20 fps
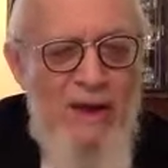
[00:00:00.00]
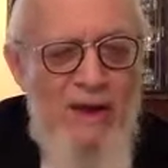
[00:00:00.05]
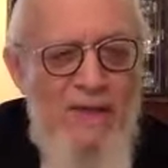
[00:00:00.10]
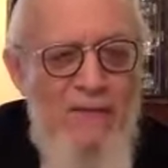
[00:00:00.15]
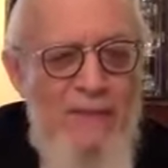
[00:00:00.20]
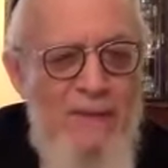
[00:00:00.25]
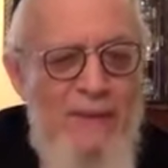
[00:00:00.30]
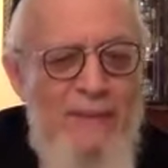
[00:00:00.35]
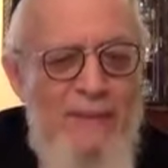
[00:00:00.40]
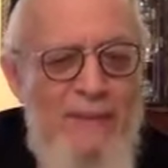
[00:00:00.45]

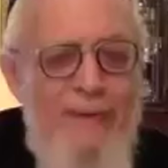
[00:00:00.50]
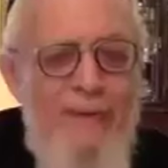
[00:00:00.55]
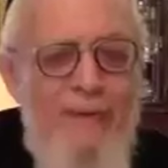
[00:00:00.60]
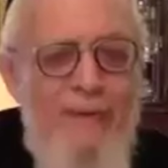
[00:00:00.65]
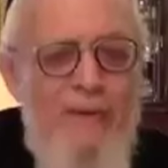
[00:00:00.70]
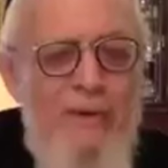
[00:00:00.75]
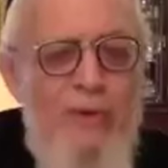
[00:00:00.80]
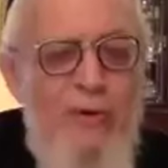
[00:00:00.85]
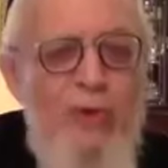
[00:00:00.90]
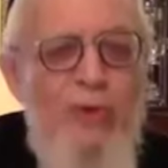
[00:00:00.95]
if
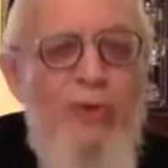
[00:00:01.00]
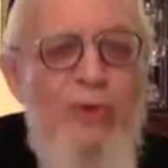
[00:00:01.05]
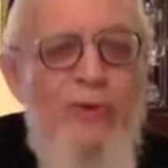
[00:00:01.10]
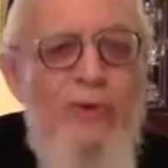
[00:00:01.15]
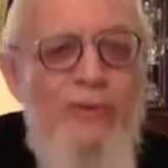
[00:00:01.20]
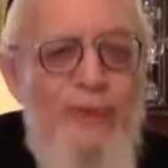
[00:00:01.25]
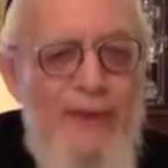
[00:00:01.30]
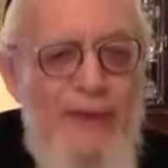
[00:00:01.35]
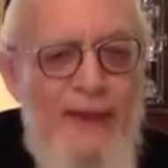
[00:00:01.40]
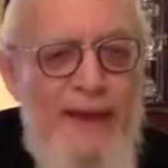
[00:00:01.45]
people learn
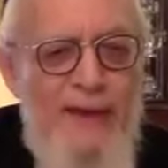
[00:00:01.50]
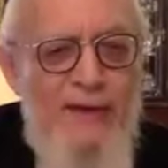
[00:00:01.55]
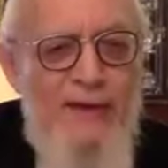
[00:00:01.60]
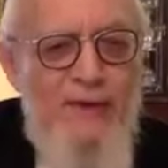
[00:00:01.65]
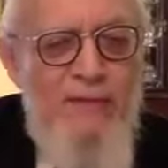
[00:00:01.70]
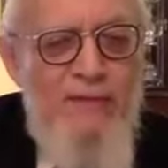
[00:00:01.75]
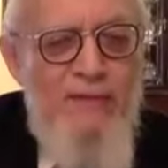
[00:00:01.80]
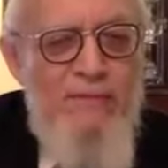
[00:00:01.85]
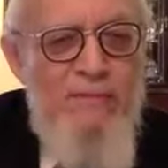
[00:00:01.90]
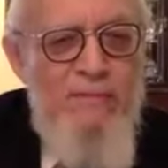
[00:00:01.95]
to
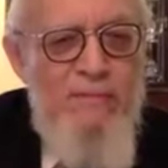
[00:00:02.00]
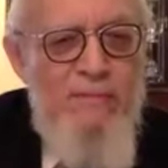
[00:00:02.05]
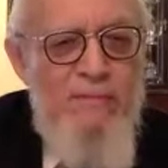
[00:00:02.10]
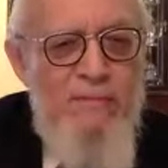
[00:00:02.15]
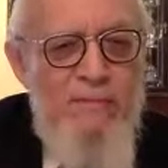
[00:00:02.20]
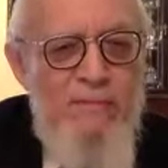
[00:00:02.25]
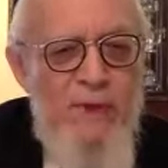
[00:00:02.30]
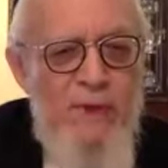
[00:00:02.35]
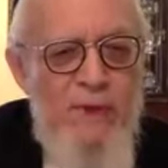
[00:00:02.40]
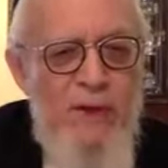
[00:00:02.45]
forget
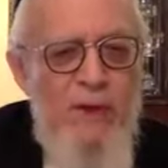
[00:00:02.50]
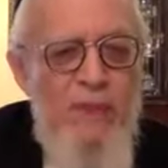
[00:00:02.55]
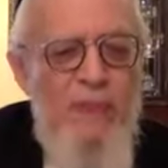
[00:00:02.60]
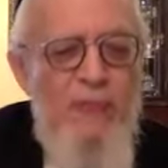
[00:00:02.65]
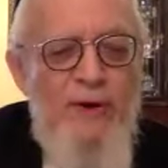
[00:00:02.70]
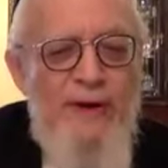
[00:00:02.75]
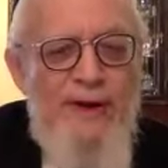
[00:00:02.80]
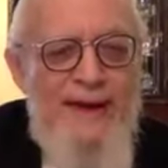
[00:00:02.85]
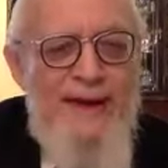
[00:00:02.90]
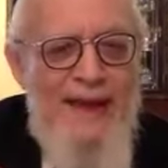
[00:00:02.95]

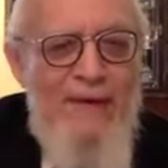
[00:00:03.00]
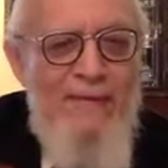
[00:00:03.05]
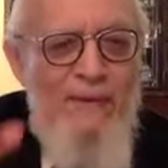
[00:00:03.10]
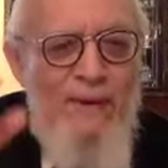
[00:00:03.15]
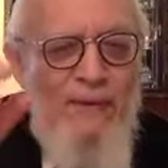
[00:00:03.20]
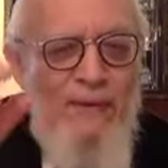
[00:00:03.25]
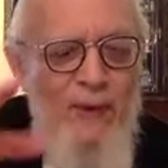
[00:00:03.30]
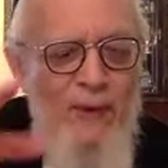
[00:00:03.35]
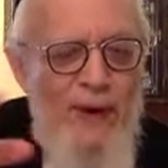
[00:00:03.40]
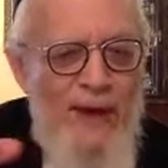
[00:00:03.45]

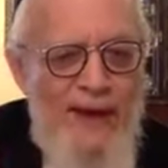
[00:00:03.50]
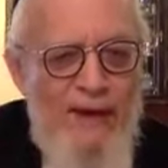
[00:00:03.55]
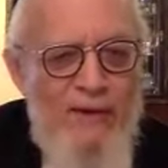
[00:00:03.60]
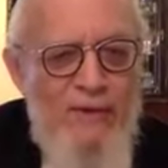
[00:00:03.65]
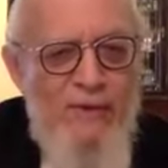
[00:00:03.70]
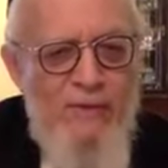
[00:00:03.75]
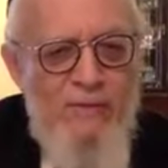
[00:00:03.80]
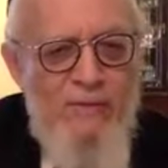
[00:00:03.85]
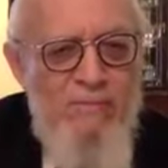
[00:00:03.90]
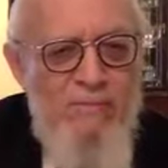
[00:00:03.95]
forgive and
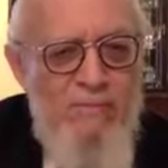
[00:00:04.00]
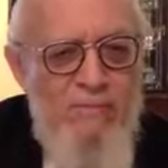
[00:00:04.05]
forget.